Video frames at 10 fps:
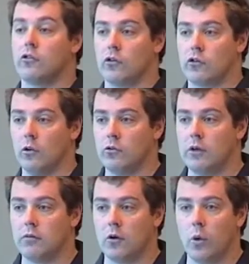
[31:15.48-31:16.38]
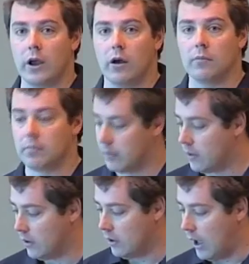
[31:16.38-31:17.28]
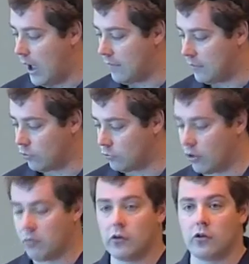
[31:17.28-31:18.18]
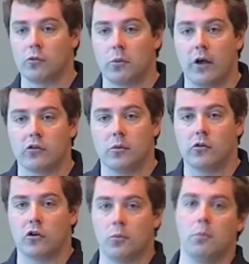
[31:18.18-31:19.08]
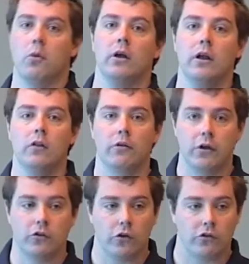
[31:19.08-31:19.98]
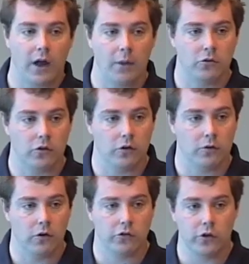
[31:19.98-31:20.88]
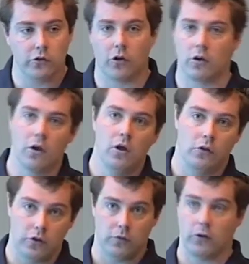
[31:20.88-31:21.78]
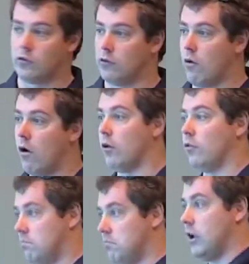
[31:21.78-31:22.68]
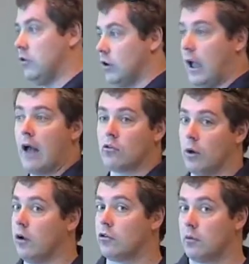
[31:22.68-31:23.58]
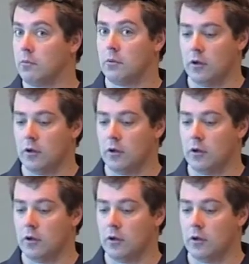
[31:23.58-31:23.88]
your skills even quicker. And there's also research placement, so you'll be put in the research labs of the university. So the university's role is teaching as well as com